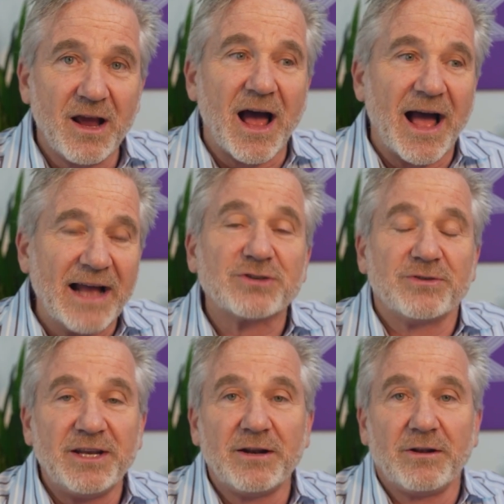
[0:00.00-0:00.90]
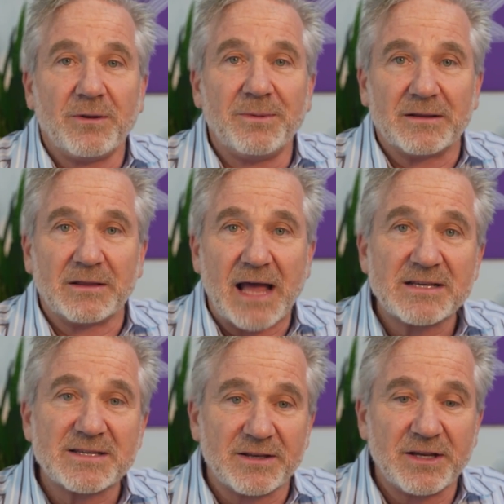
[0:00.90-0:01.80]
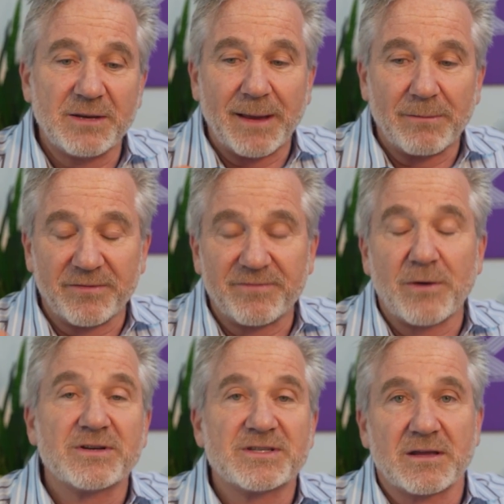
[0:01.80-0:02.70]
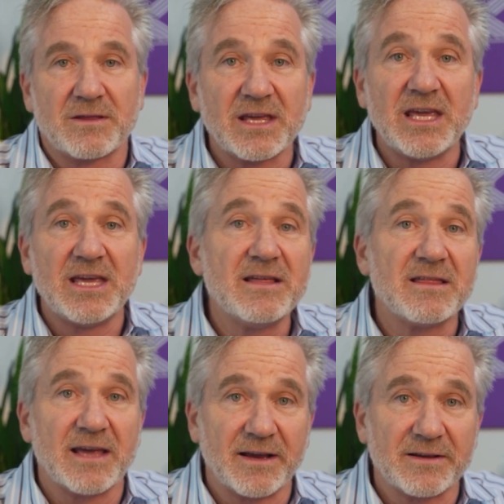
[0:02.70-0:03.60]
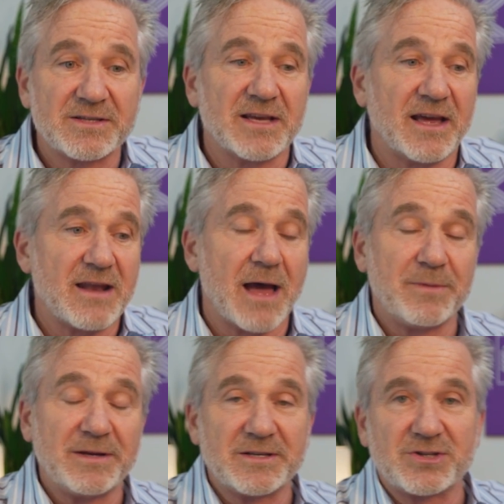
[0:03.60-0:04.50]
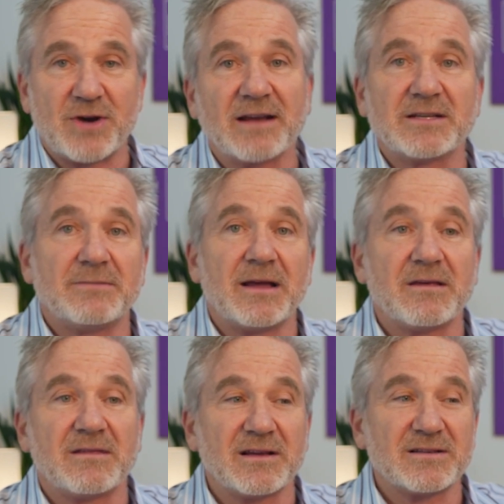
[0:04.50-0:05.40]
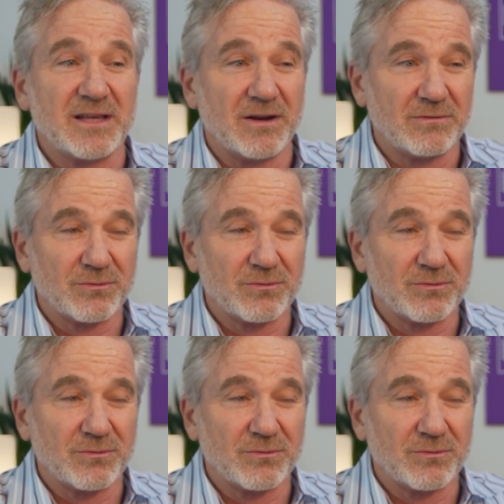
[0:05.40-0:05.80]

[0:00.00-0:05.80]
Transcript: I actually need a little bit less. I need to be able to focus on the key things and not be distracted by the things that